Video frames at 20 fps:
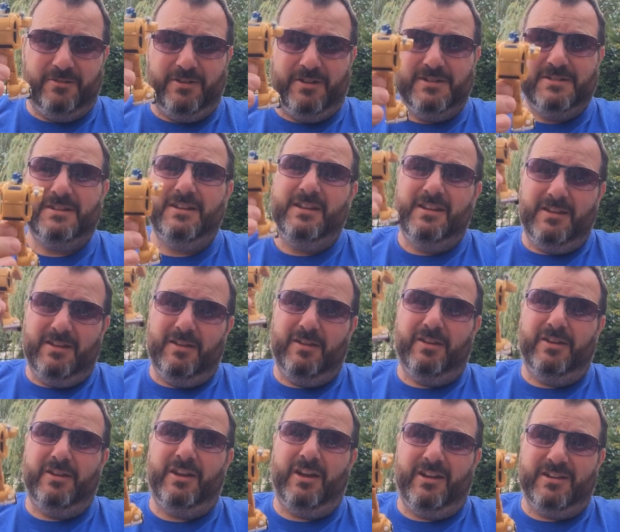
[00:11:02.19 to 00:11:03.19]
toys
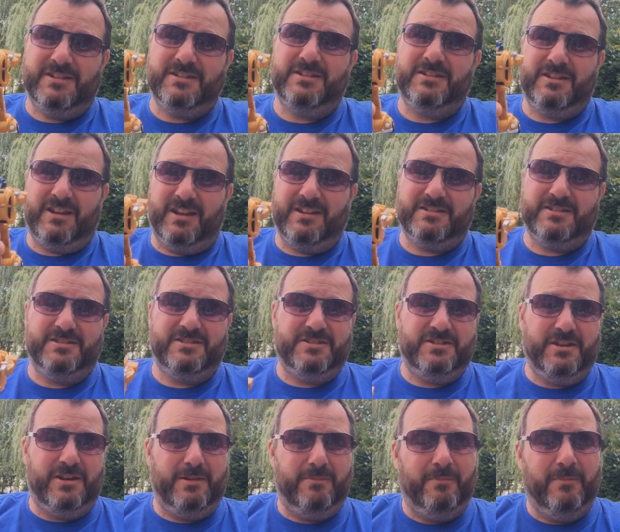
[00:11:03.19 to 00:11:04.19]
that are nice and
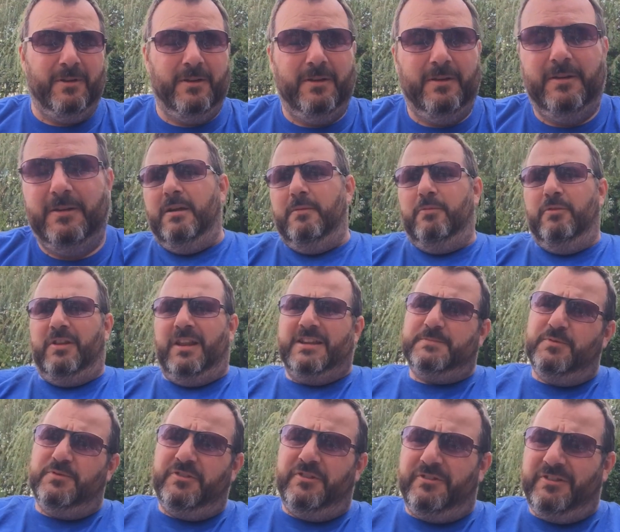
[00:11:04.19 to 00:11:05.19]
cheap. Well,
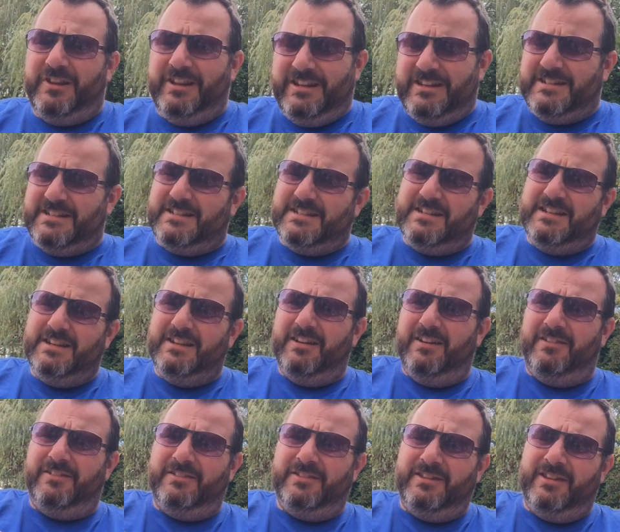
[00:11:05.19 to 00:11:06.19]
last but not least,
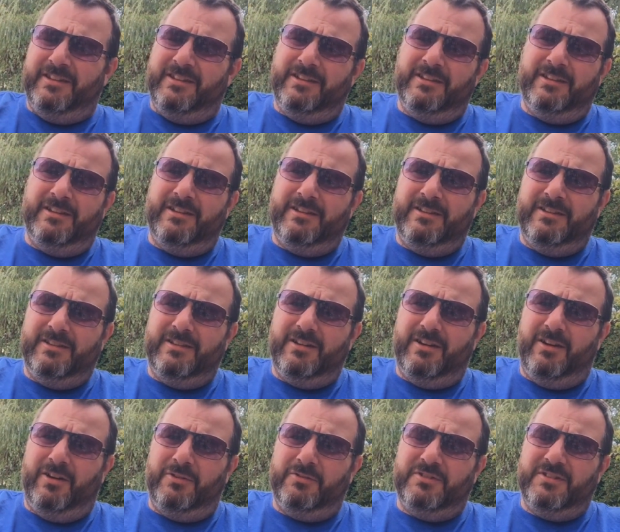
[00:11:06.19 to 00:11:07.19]
on
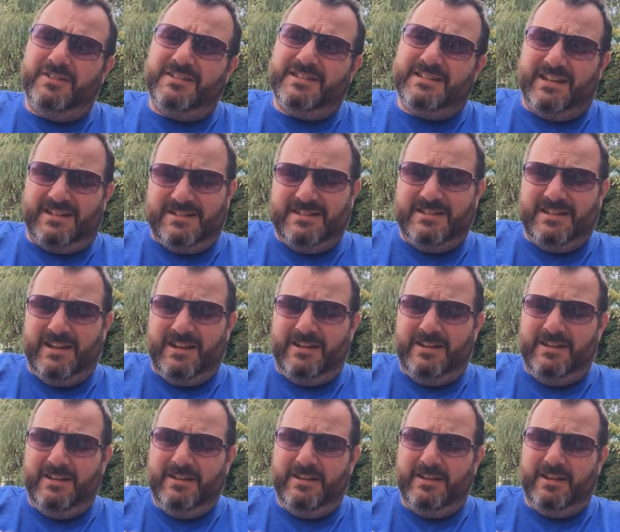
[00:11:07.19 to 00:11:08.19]

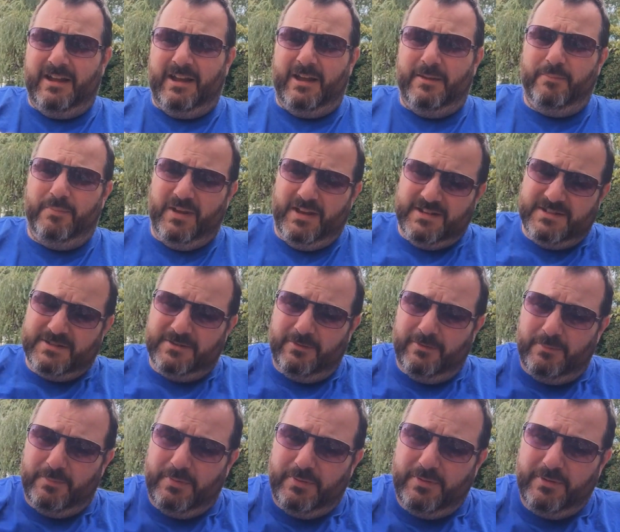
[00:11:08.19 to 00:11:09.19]
Saturday, I picked
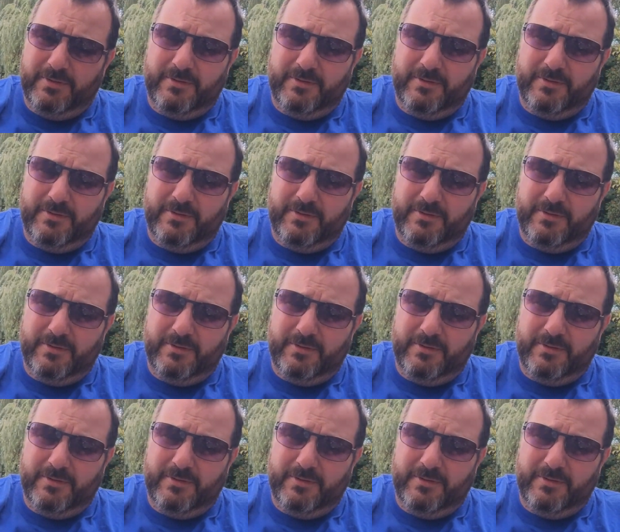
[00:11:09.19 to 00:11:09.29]
up